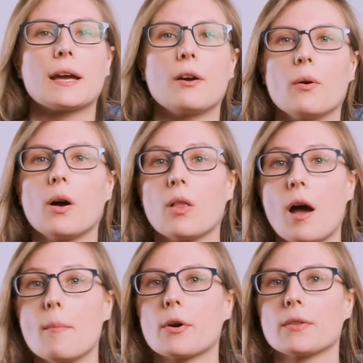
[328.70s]
out a
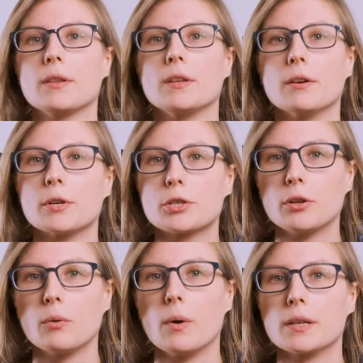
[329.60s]
lot more than the
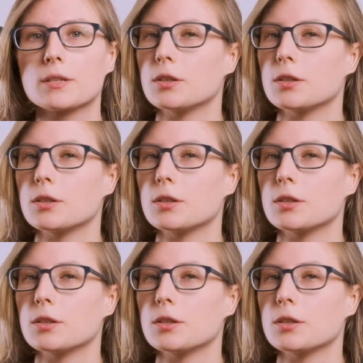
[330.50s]
original one.